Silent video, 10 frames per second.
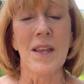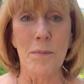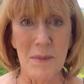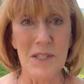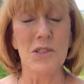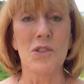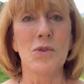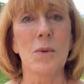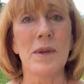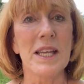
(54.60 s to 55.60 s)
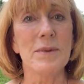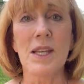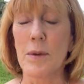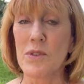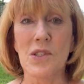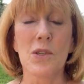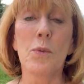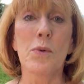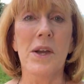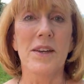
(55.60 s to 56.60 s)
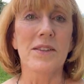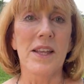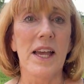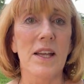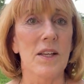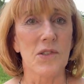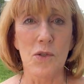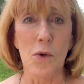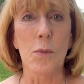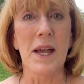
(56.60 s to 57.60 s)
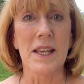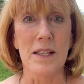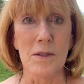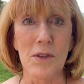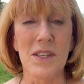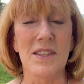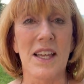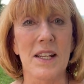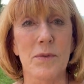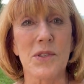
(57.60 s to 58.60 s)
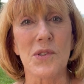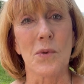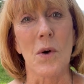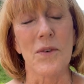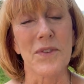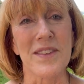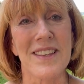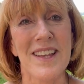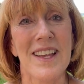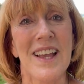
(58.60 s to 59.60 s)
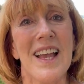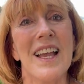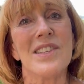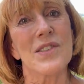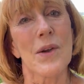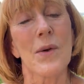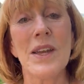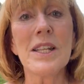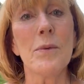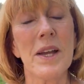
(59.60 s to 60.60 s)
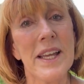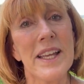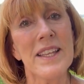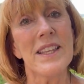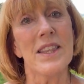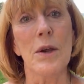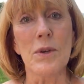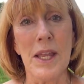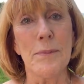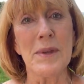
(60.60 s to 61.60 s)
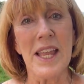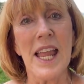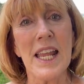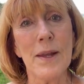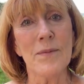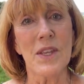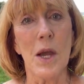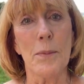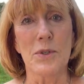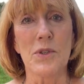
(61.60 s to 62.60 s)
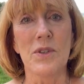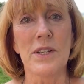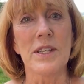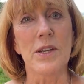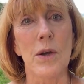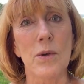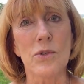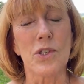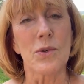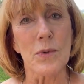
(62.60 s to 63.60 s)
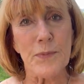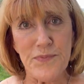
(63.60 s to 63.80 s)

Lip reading: message to a baby, I'm still proud of that. I still go back and look at that every so often. So anyway, there became the opportunity to go to